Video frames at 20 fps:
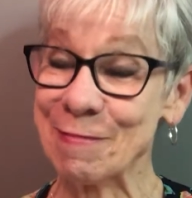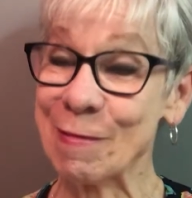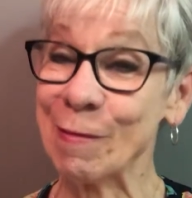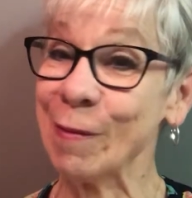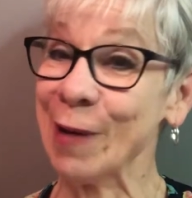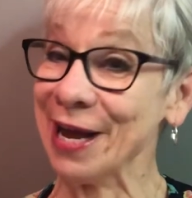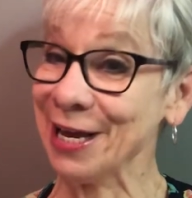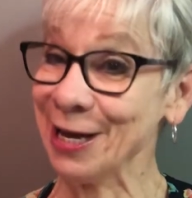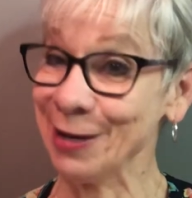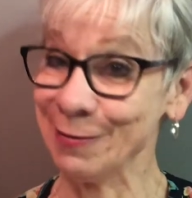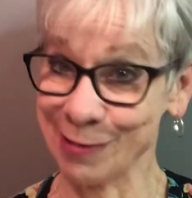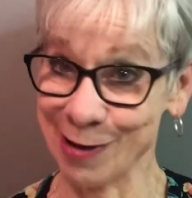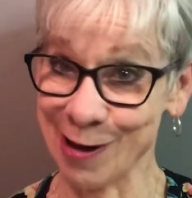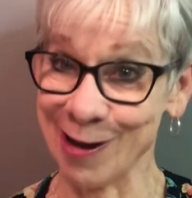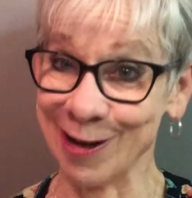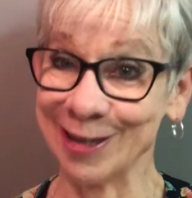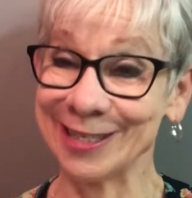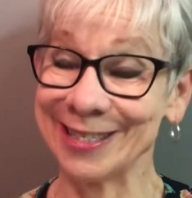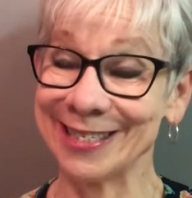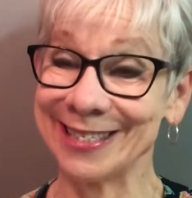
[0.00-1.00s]
wake-up
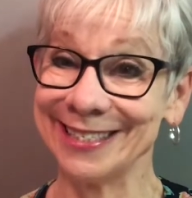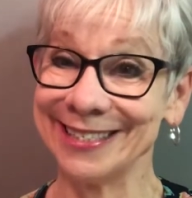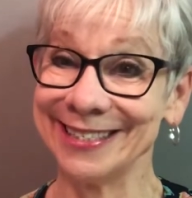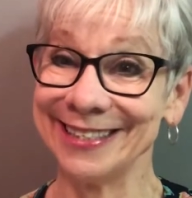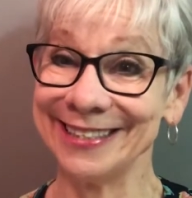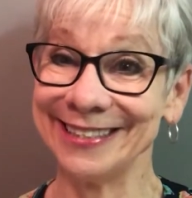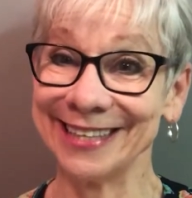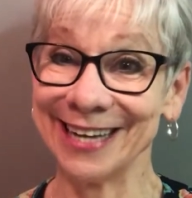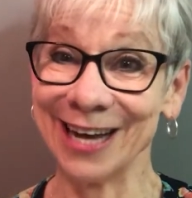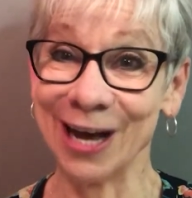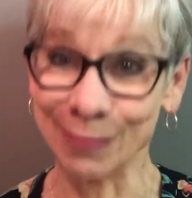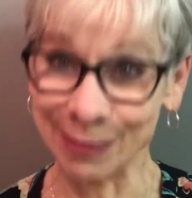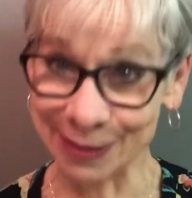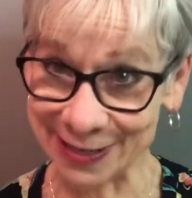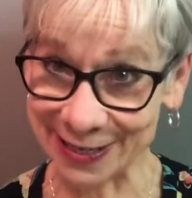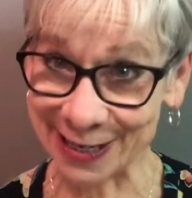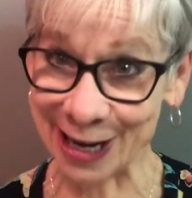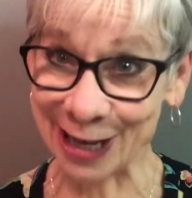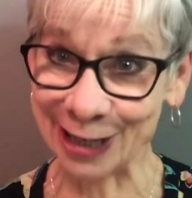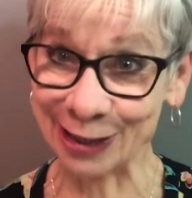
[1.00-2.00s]
calls to help
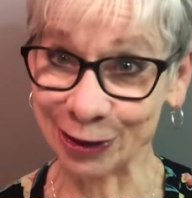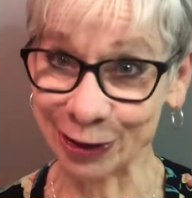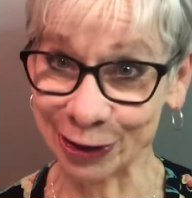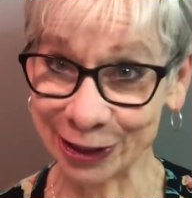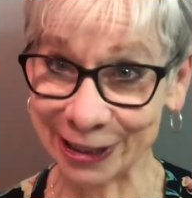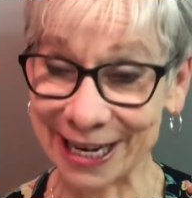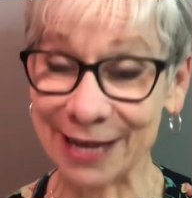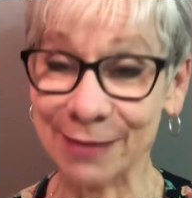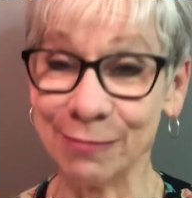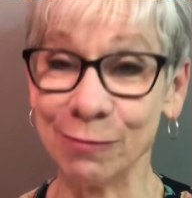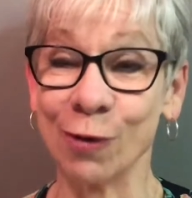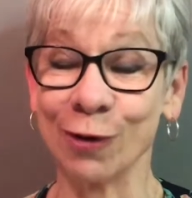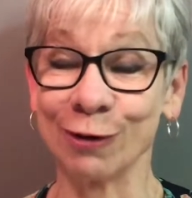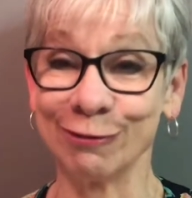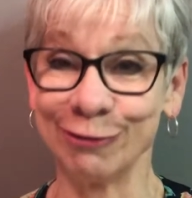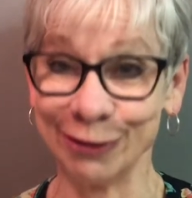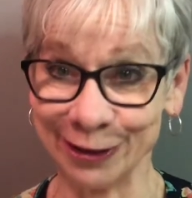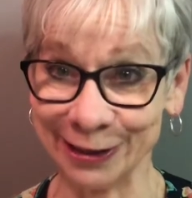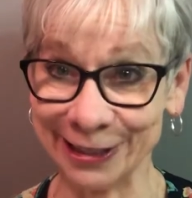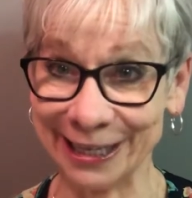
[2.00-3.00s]
us to understand more
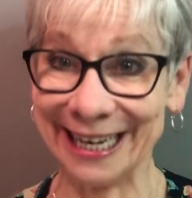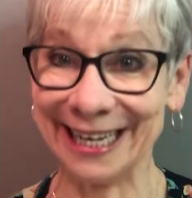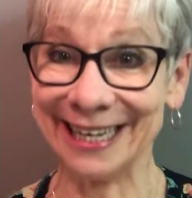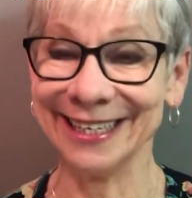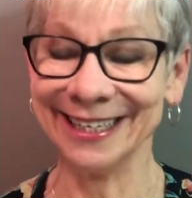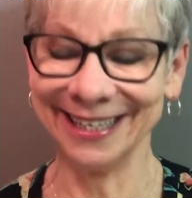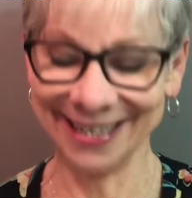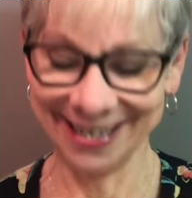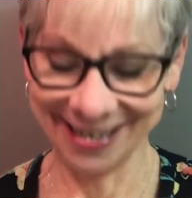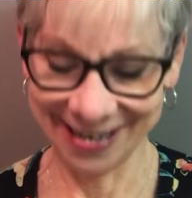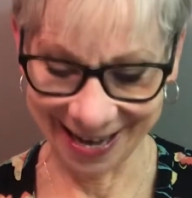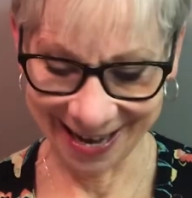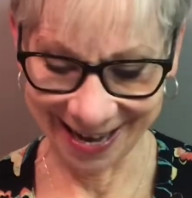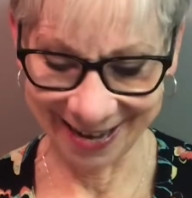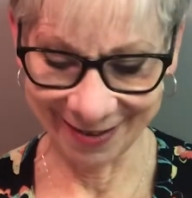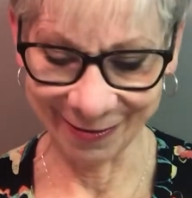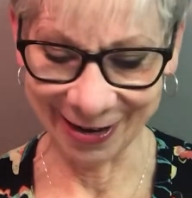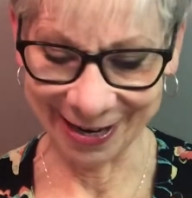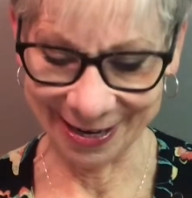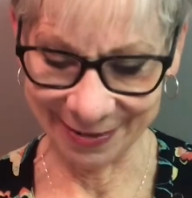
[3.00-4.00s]
fully
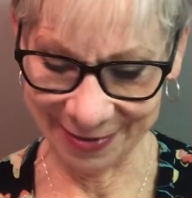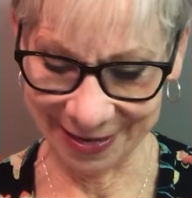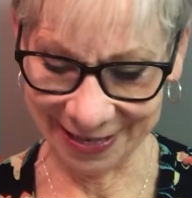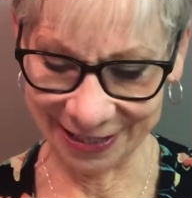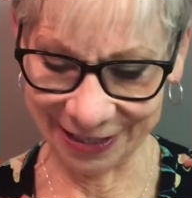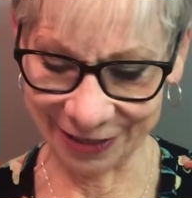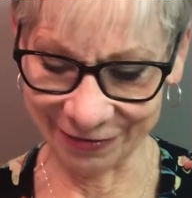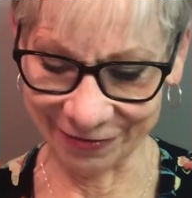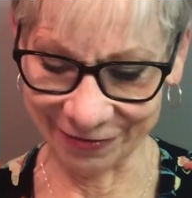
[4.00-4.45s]
what it means to